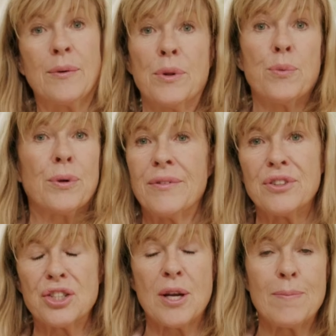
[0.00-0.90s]
with whatever
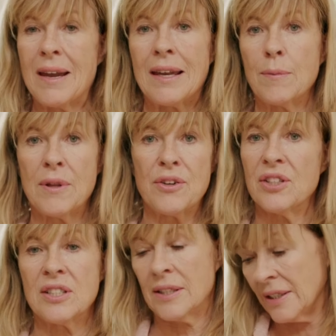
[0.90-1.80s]
dish I'm making, whether
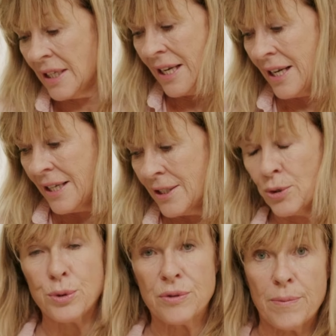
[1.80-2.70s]
it's a
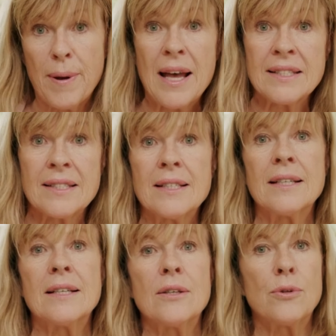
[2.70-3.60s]
sauce for
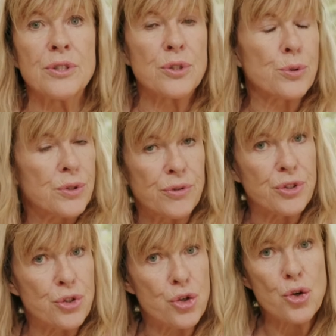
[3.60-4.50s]
pasta or a sauce for a
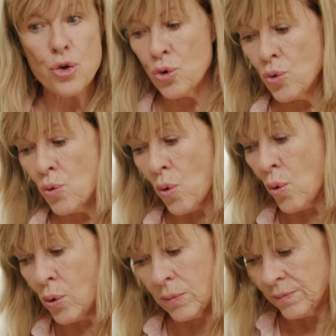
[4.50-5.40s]
stew,
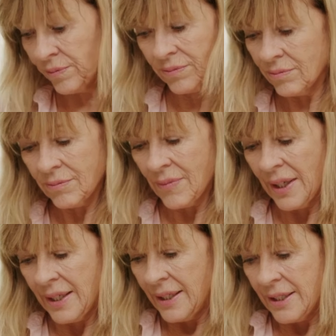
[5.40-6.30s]
or
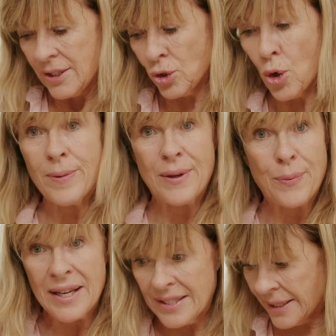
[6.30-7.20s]
so many
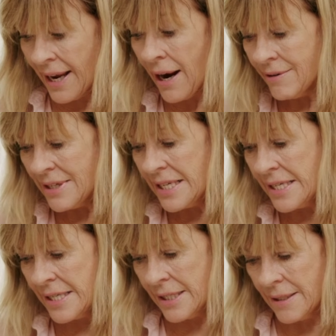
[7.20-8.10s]
ways,
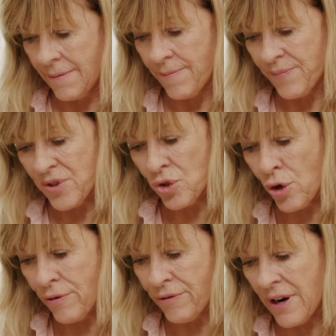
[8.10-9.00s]
curries,
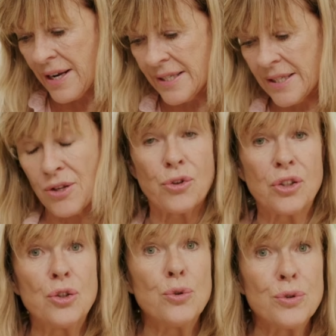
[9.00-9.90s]
stir fries, that you're
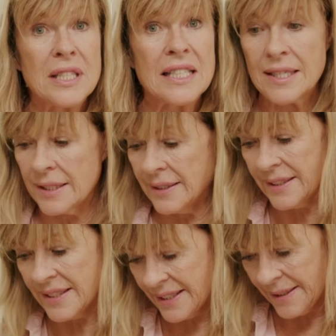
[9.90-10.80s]
going to use these onions.